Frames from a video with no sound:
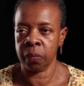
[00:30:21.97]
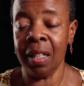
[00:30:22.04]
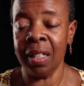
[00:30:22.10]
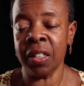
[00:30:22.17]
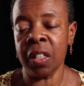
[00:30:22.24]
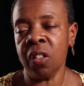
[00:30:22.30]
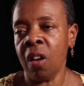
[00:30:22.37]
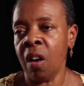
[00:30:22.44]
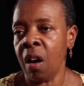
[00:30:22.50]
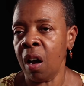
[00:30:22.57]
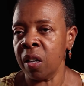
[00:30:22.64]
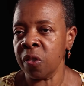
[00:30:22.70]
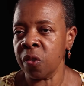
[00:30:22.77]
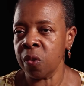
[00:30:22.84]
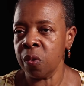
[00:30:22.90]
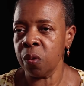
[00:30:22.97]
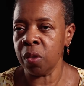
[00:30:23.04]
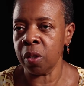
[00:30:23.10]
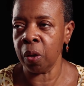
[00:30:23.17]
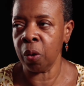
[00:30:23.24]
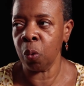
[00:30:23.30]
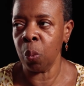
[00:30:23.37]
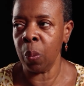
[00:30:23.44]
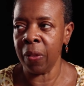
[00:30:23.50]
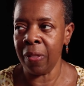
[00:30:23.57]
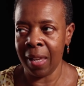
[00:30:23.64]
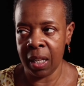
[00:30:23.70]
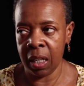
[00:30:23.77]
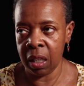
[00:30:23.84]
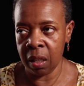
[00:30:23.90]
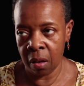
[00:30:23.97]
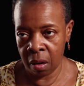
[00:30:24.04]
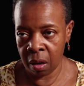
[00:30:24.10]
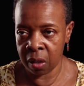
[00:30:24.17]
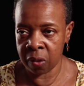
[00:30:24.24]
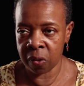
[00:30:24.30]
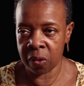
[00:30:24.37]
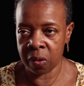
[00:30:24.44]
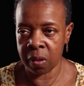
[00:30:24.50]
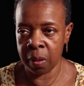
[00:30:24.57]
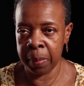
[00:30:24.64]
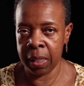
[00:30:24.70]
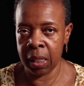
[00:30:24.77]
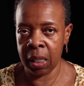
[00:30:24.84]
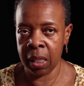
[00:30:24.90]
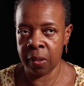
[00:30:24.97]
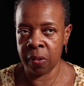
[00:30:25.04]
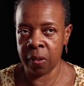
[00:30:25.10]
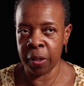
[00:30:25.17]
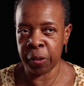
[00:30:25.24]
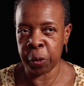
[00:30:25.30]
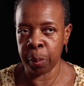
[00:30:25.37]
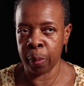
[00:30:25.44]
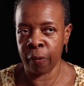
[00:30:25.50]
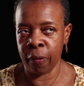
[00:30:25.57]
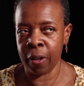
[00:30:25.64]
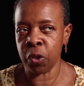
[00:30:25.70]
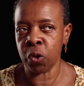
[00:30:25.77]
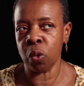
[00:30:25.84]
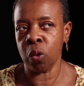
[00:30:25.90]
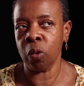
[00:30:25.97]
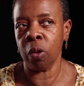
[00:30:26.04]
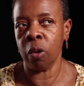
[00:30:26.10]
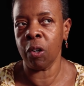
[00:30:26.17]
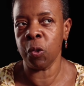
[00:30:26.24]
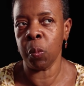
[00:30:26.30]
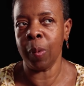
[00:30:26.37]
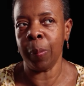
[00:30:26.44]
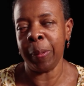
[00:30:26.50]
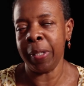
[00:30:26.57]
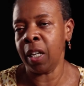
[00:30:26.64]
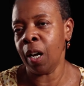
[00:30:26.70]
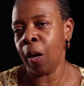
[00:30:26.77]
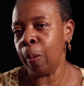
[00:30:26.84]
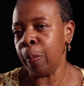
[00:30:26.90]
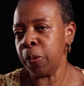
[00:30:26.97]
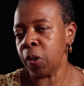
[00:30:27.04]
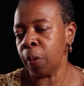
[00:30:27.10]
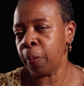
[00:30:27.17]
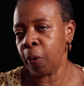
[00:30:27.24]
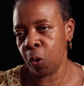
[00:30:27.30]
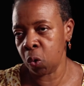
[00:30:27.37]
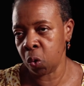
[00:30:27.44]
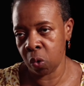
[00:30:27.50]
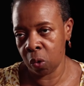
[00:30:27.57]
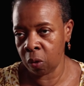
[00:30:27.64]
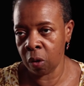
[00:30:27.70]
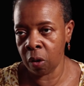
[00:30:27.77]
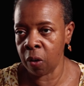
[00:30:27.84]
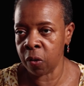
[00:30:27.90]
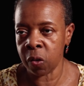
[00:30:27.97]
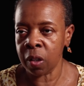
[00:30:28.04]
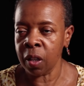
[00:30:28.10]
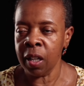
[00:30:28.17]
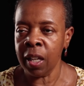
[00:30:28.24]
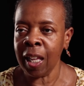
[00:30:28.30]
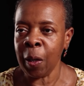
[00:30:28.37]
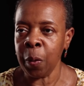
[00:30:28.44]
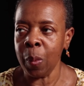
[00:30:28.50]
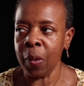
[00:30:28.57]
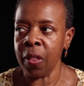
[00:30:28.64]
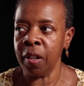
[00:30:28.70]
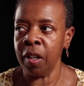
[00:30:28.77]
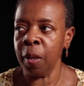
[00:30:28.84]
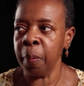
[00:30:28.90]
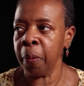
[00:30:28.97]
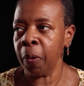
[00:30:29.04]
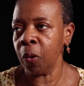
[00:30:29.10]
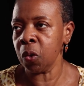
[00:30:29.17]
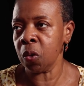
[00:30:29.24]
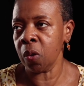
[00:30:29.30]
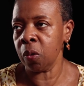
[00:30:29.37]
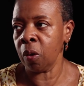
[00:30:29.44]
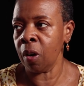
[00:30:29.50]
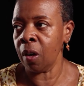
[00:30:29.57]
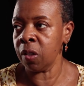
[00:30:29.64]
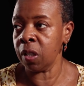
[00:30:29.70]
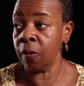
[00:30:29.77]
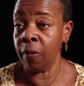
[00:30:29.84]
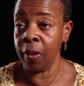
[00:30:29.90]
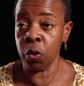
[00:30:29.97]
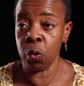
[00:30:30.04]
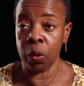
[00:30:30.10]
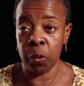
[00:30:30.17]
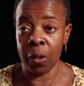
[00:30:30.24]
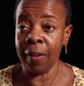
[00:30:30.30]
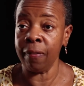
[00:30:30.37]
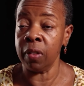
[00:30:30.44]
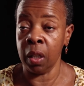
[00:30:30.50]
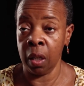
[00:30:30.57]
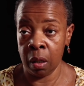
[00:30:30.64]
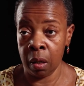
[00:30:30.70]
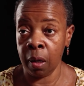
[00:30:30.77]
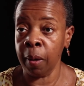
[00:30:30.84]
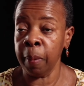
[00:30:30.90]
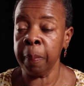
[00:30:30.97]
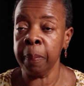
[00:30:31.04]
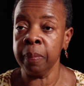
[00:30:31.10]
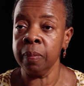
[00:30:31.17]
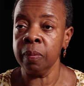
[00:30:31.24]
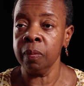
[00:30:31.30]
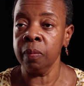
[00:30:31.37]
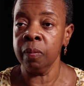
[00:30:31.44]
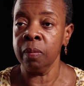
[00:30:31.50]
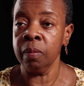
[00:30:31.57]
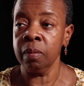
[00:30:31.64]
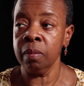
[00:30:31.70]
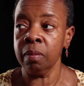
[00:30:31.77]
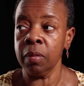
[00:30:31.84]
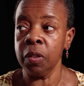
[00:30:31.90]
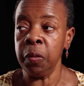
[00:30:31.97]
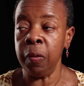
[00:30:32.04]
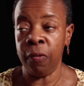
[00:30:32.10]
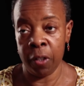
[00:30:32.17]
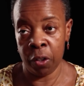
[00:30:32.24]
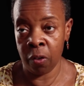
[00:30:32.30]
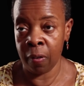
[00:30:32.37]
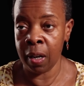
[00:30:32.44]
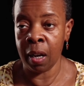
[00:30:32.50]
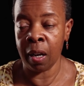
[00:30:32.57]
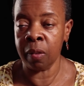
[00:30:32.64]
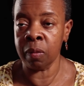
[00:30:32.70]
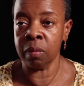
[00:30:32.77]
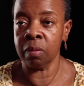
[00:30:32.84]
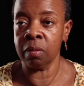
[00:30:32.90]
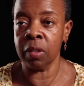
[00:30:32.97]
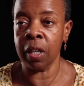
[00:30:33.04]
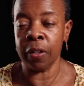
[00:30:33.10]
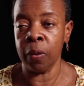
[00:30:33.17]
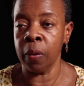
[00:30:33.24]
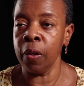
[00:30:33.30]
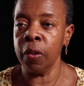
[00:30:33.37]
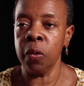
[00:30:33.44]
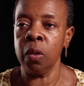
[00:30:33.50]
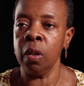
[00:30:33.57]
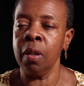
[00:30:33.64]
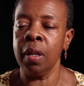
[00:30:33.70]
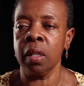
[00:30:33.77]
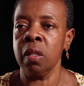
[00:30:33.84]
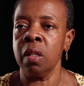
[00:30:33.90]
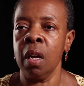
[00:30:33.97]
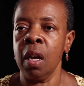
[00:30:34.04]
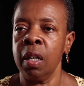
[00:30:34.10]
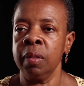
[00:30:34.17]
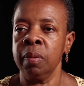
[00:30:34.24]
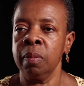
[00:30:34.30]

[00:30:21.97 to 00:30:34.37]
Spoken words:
It's a loss. So with any loss, I mean, it's a professional loss, but becomes a personal loss. And with any personal loss, eventually you have to get up and figure out how you're going to do the next day.